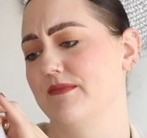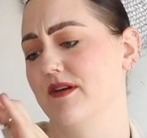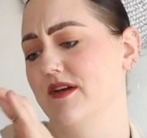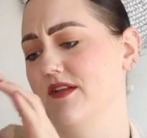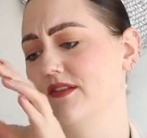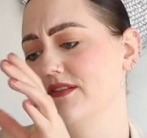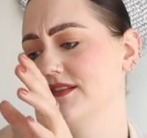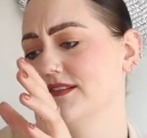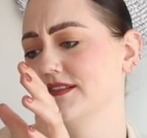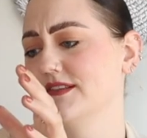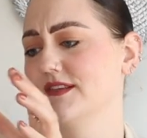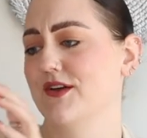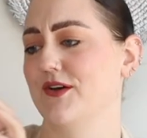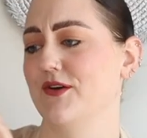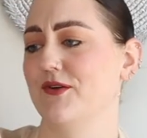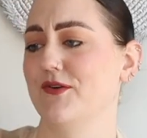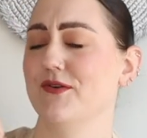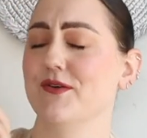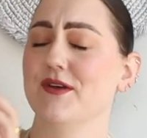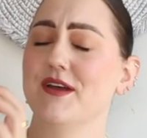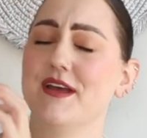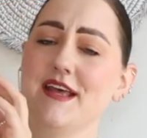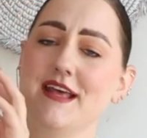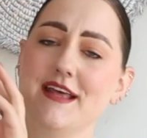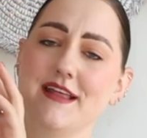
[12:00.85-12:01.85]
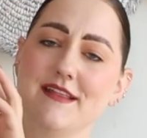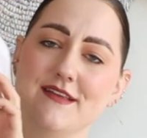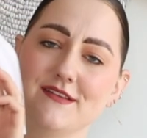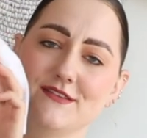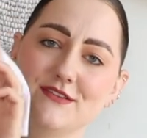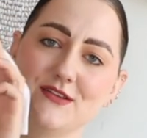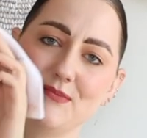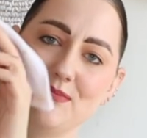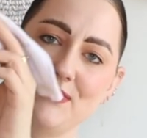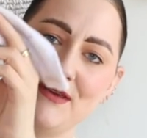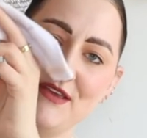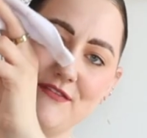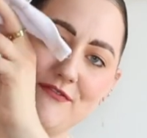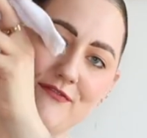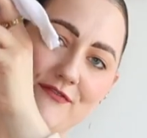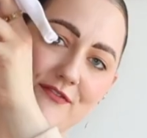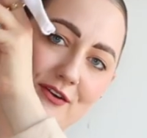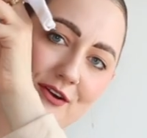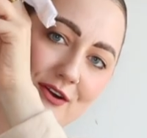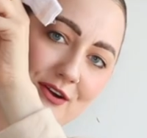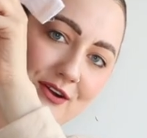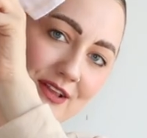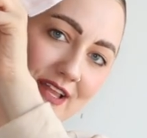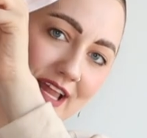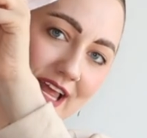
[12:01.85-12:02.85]
months, so this will be
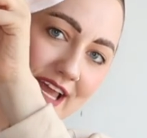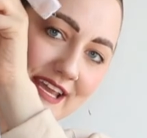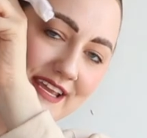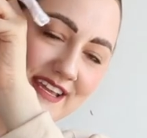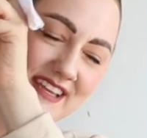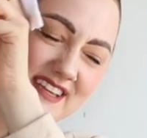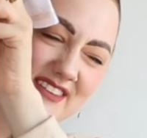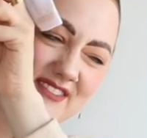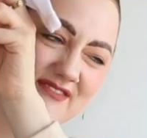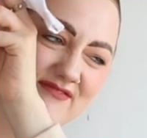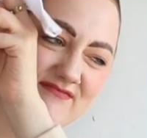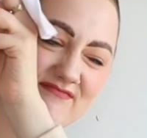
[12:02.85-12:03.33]
for like